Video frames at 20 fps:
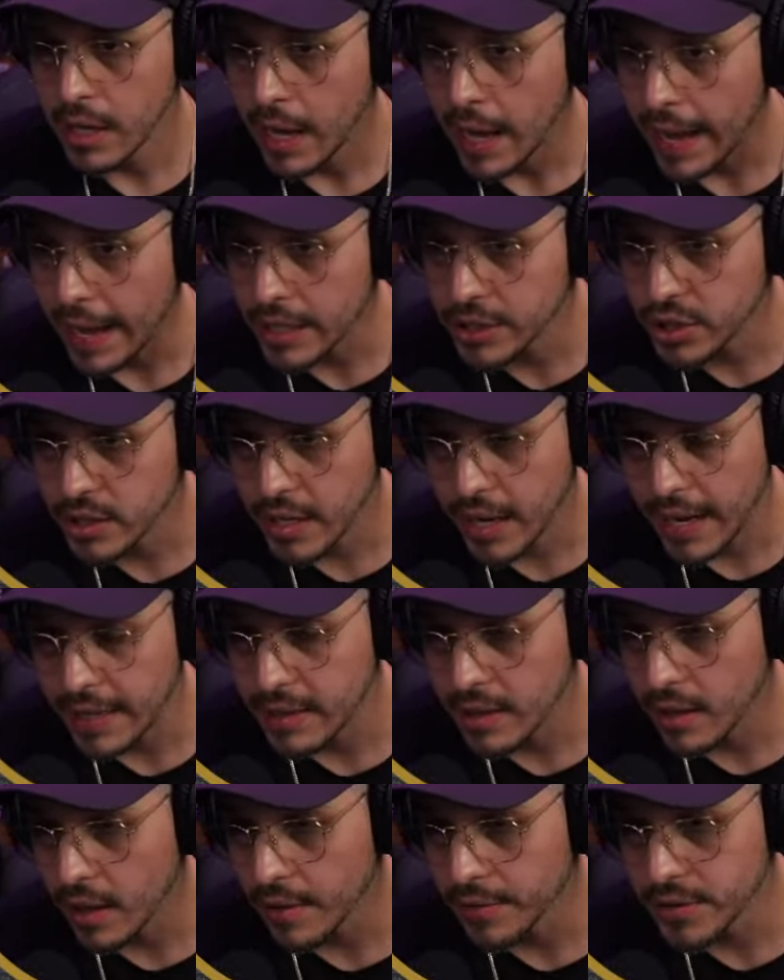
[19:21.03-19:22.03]
Actually, I'd
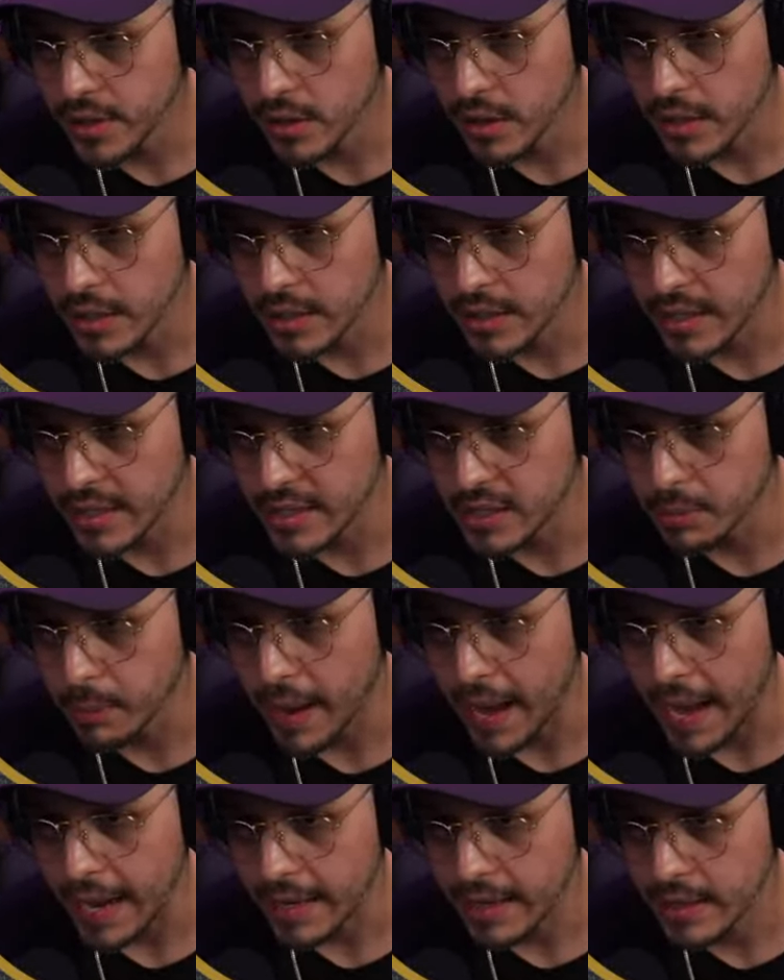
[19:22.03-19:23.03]
love to look into his
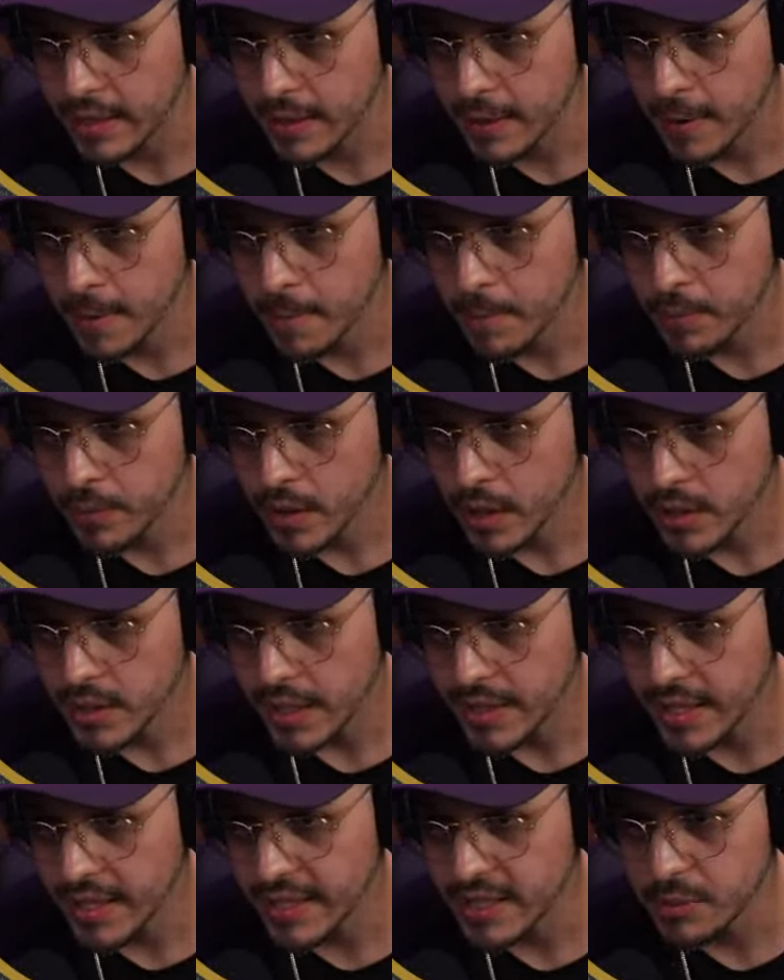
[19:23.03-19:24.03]
pack, because I
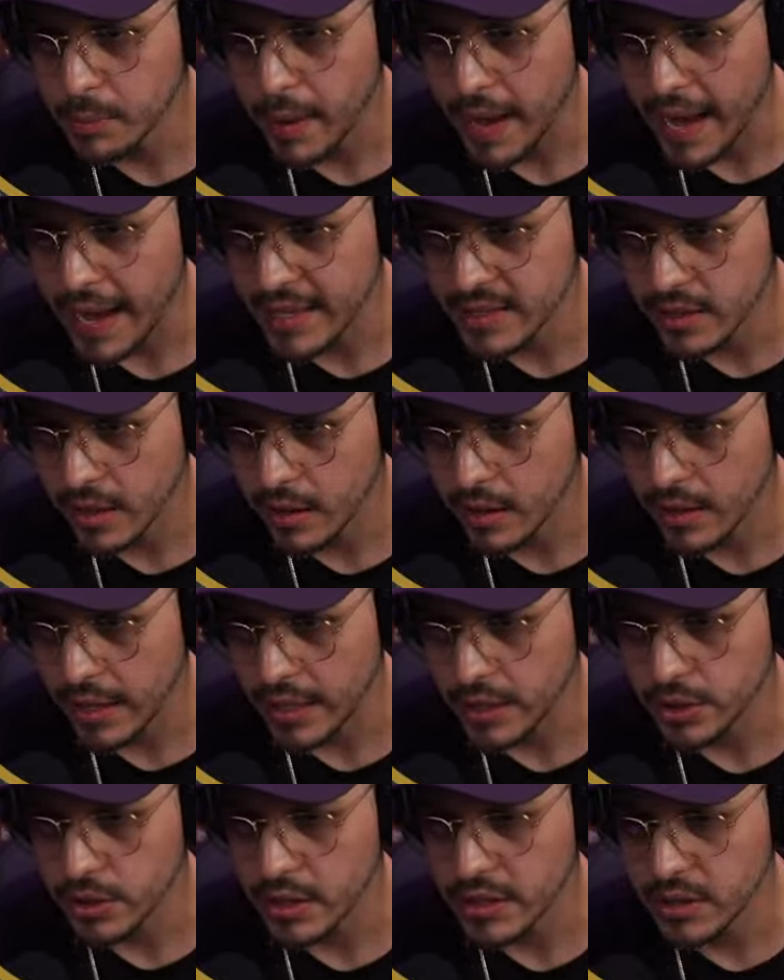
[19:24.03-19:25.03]
think his pack has a lot of
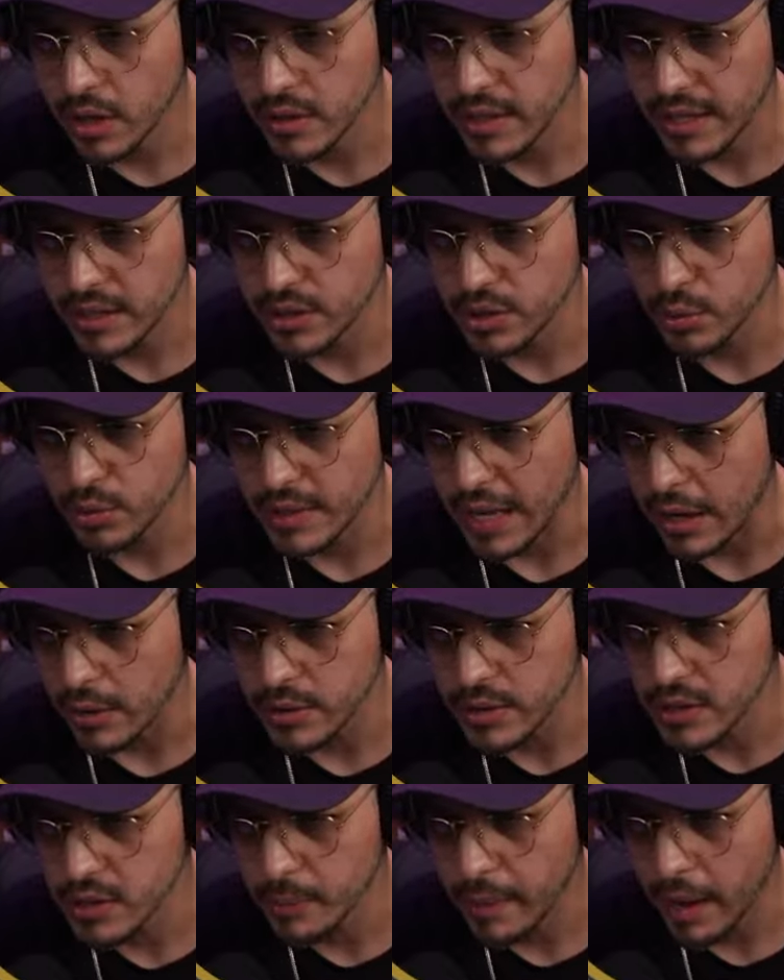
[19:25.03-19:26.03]
like, it's called like
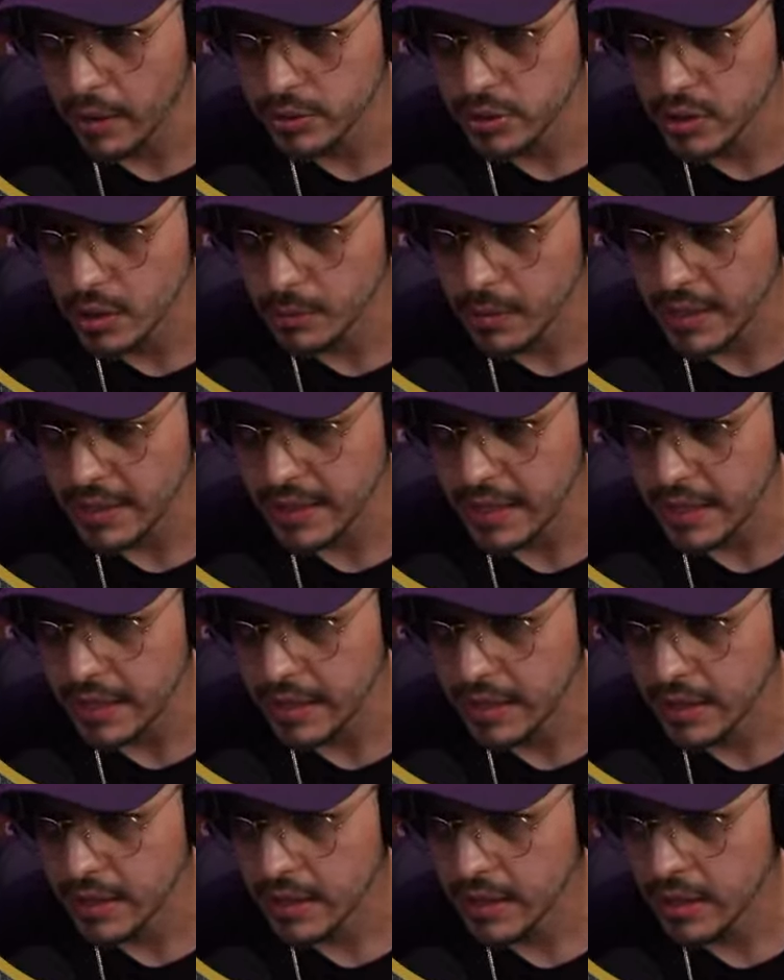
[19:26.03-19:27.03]
2000s bounce or something like that.
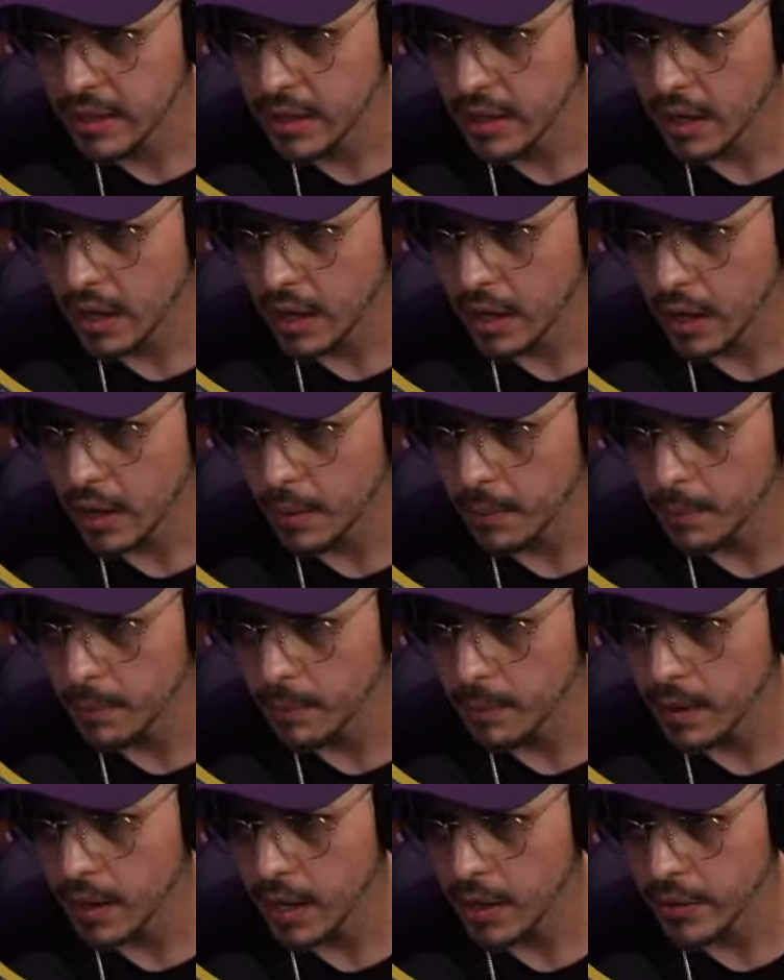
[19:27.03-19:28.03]
How
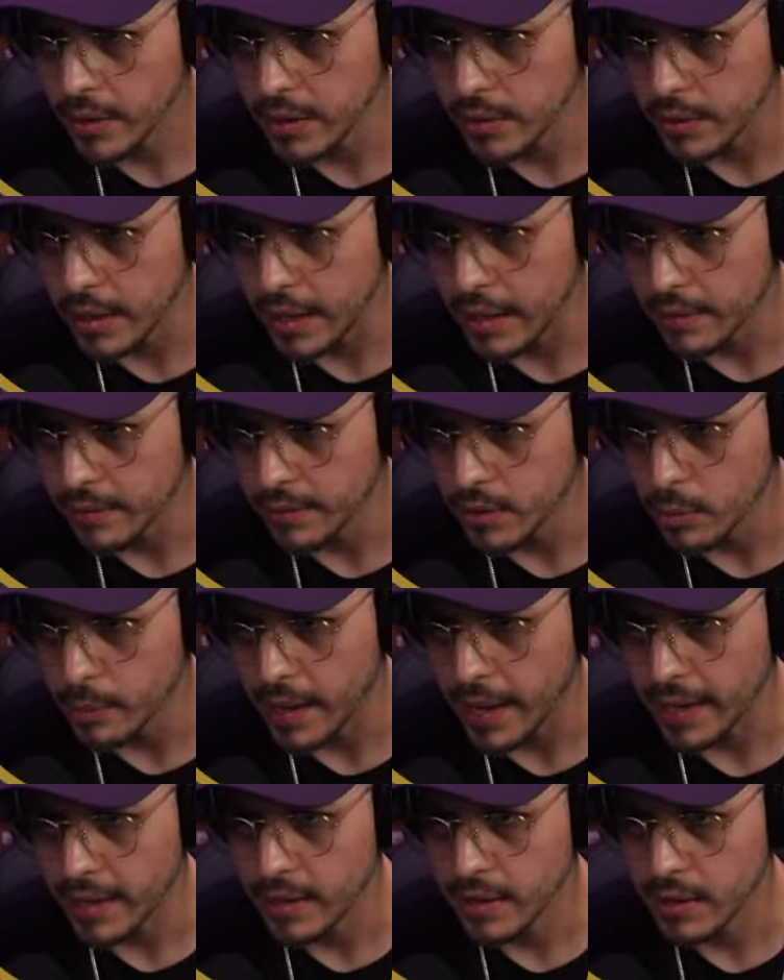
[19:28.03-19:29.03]
do I do that? View
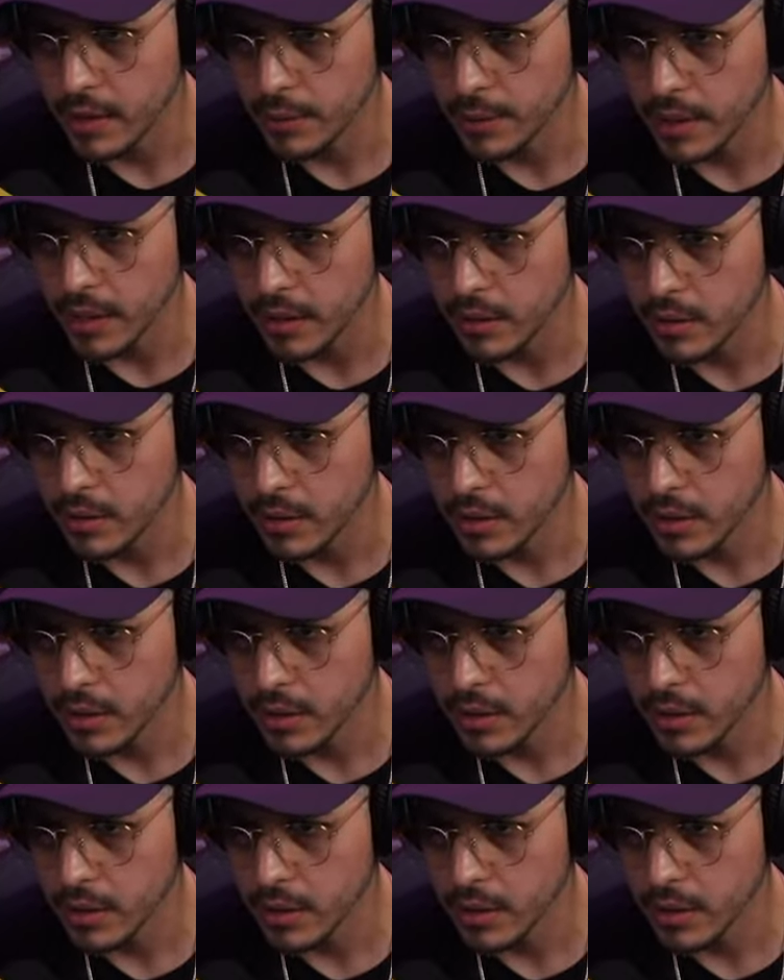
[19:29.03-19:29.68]
pack. There we go.